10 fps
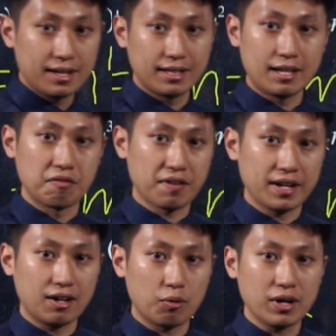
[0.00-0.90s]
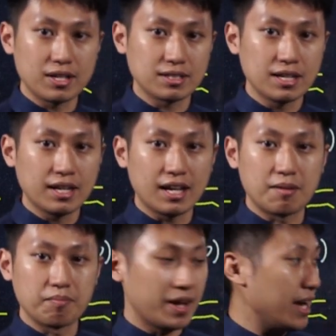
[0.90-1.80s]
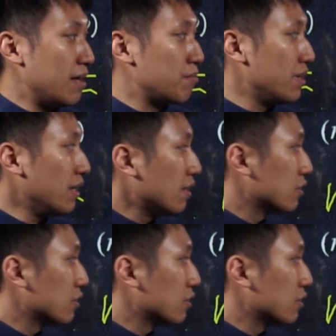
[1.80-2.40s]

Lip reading: Then you find out what is a and b.